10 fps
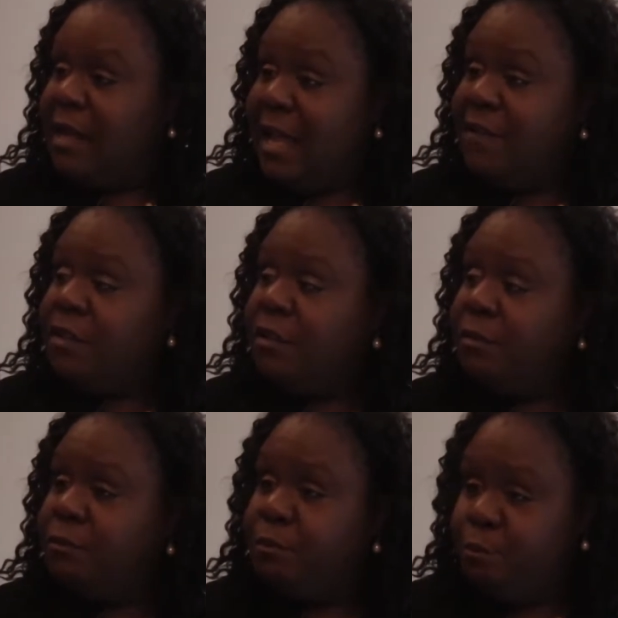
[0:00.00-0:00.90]
classical
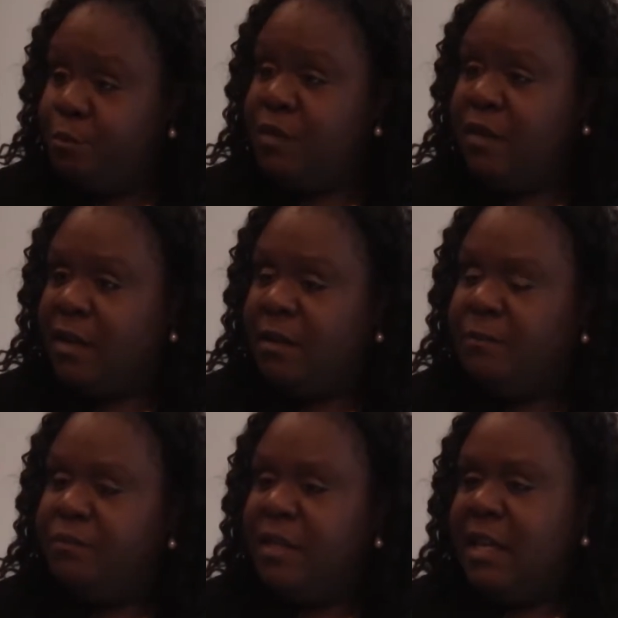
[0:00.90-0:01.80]
music,
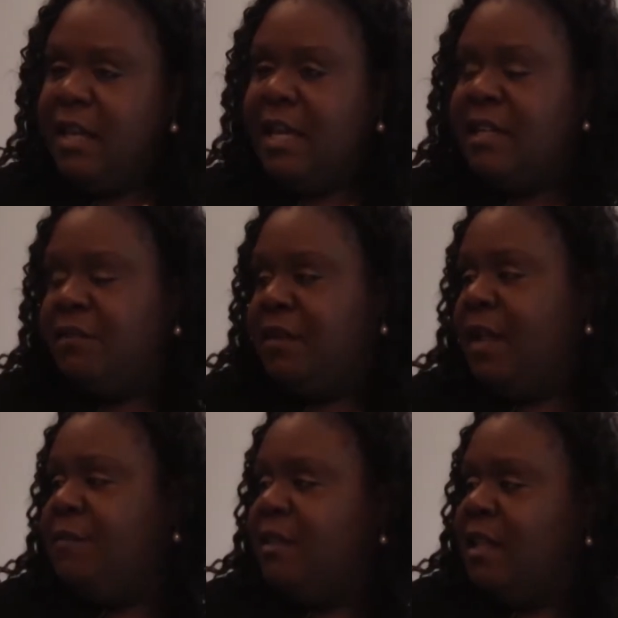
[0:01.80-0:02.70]
it
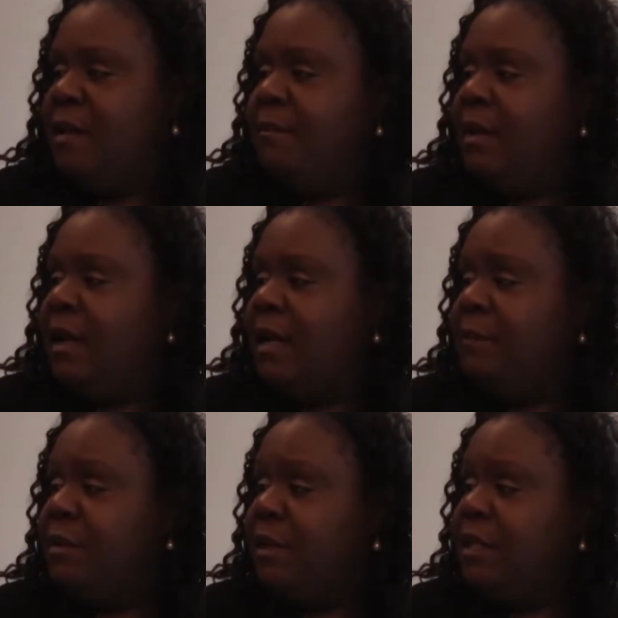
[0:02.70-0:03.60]
develops in them an
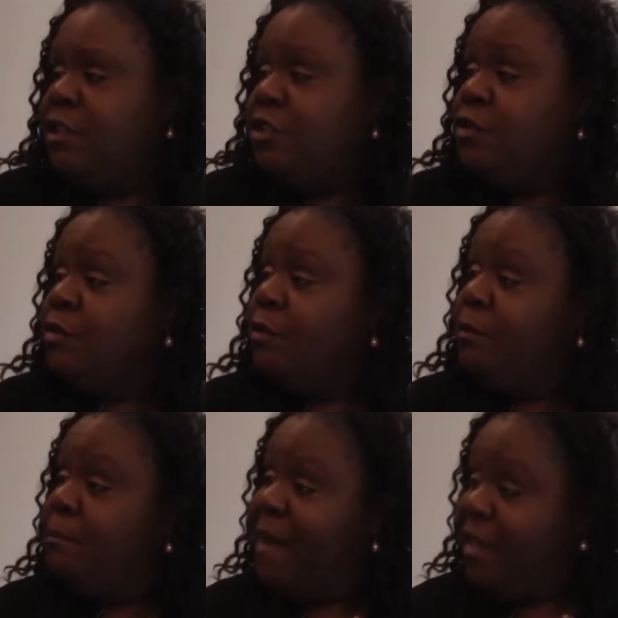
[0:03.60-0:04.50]
ability to do
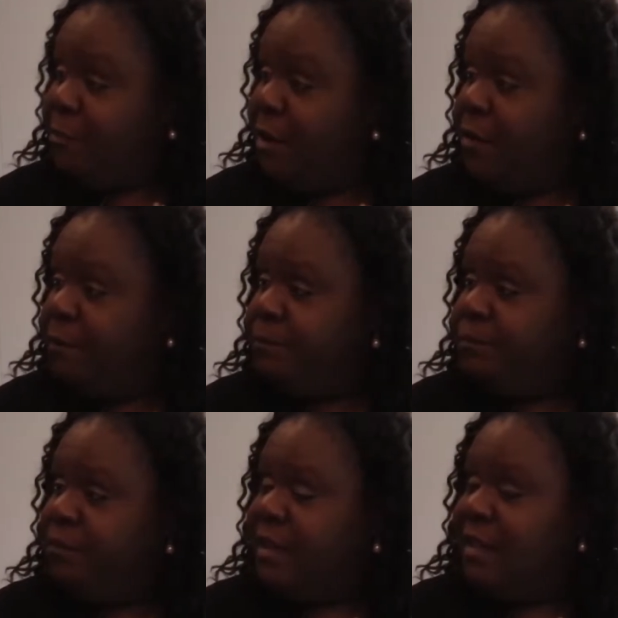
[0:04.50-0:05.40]
math better.
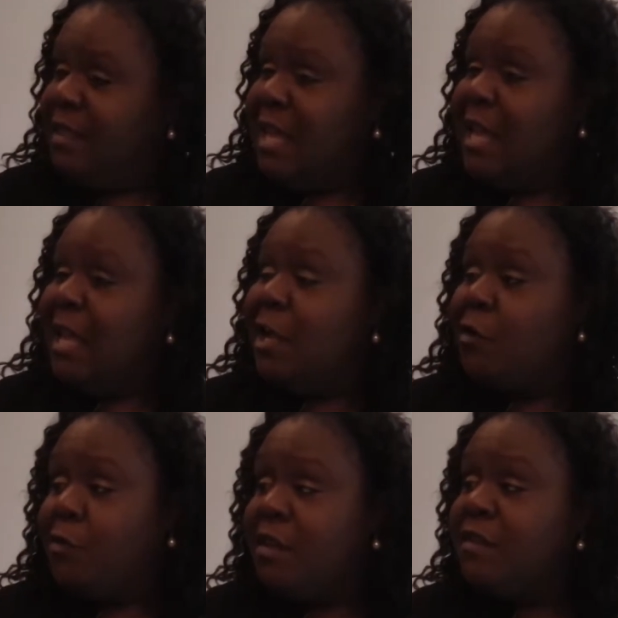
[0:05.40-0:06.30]
They
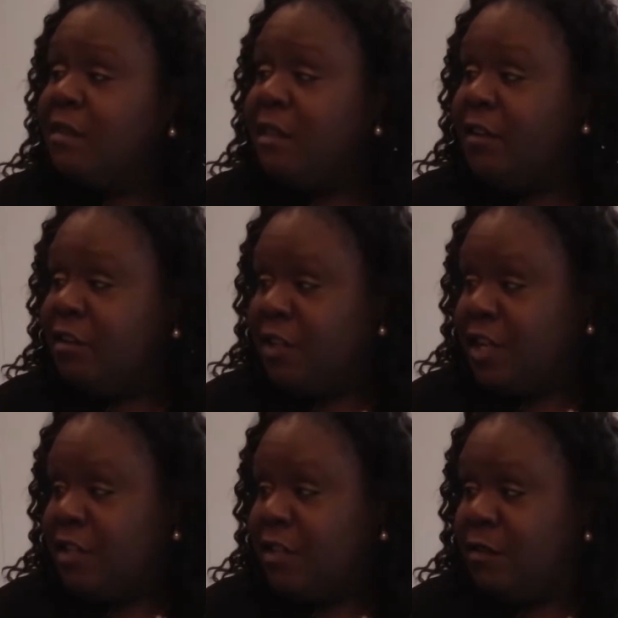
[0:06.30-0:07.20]
increase their
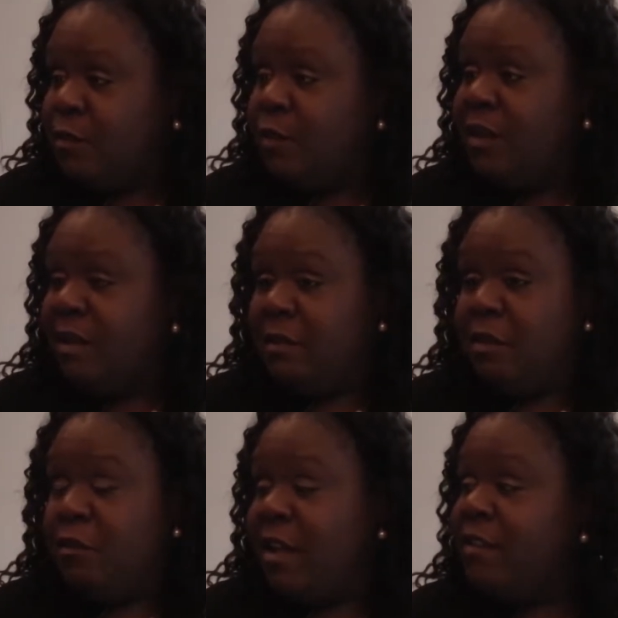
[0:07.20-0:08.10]
education in school, their
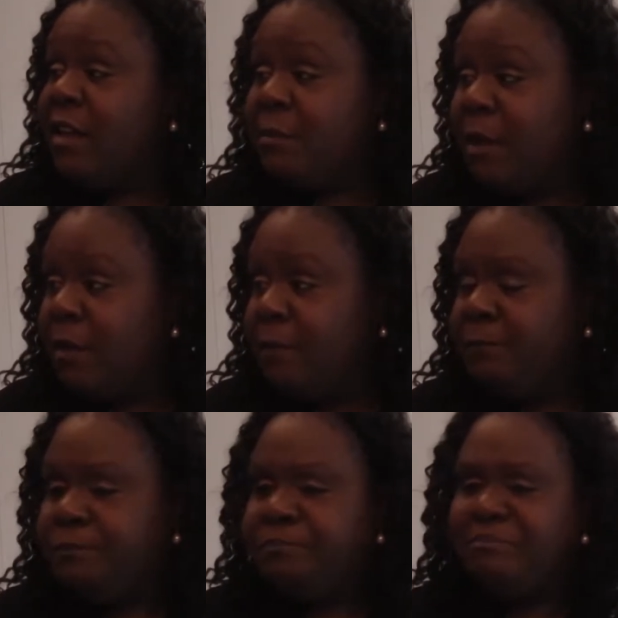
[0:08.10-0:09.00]
grades get better.
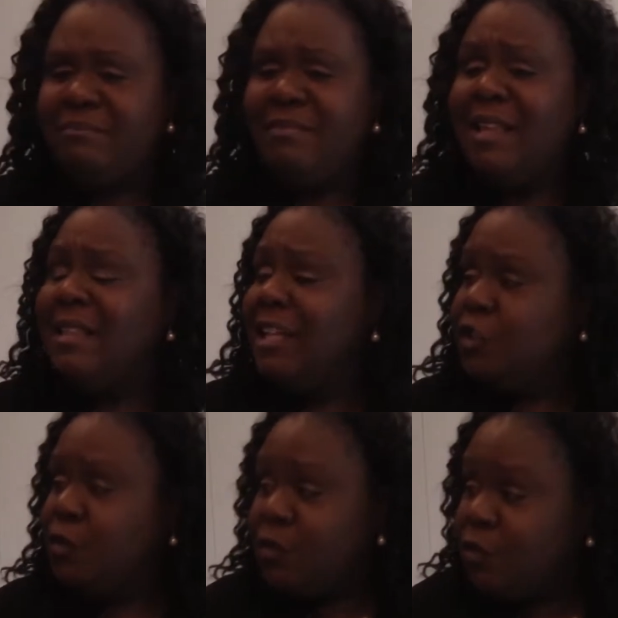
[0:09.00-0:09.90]
Their
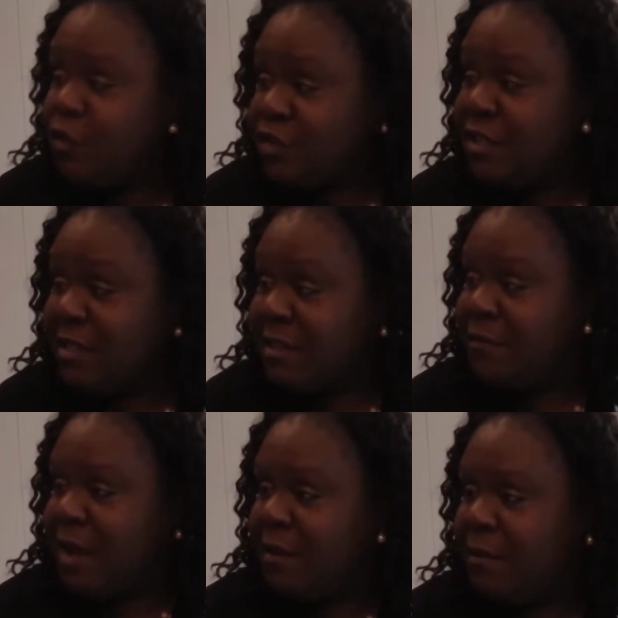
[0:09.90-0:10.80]
social skills
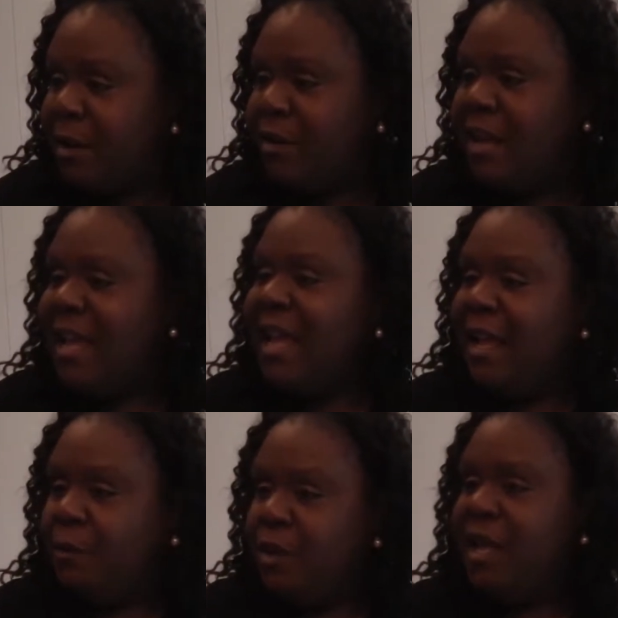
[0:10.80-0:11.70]
have gotten better,
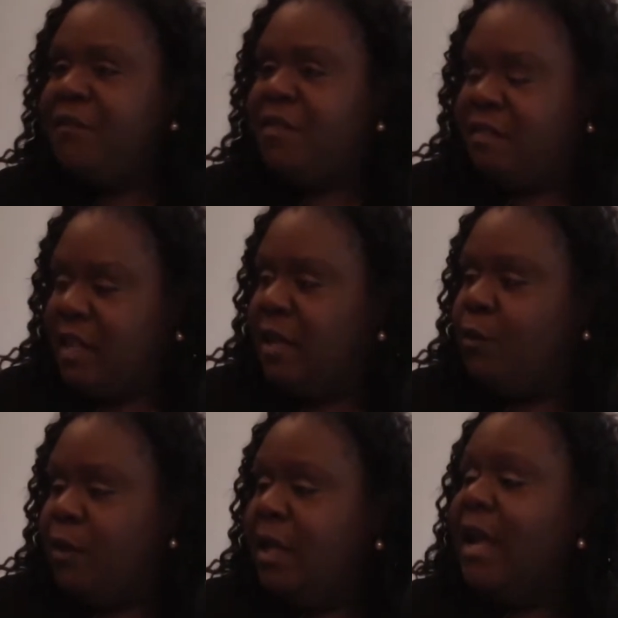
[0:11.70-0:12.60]
and we have
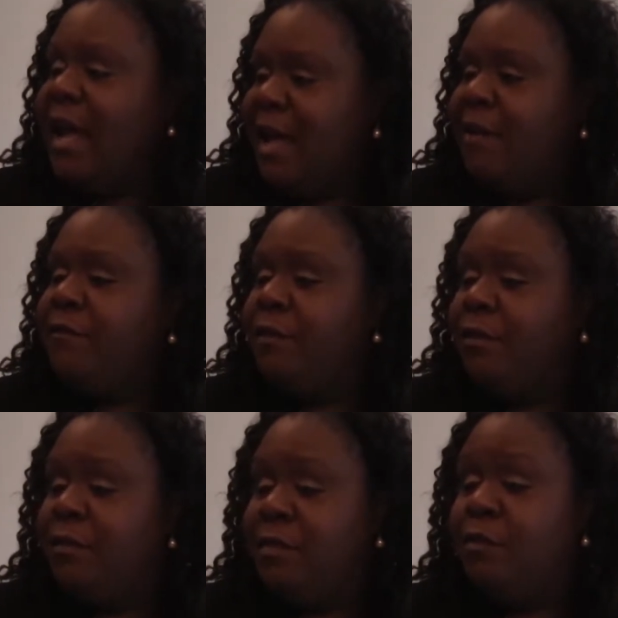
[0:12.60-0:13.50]

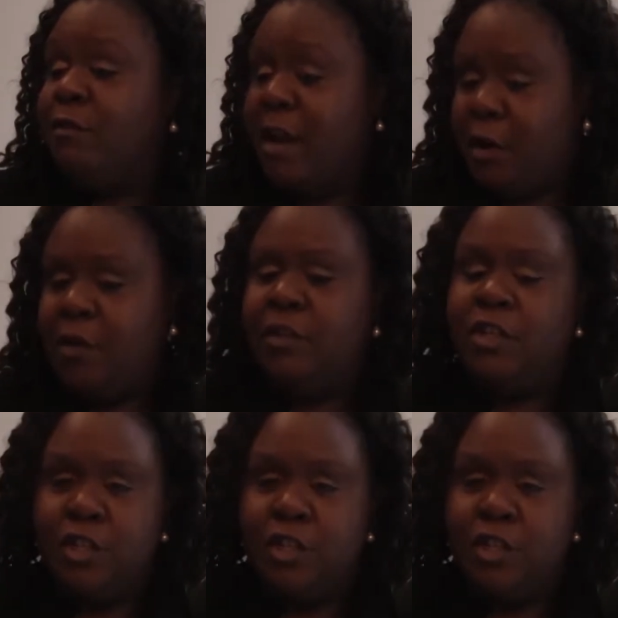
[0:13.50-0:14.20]
the record to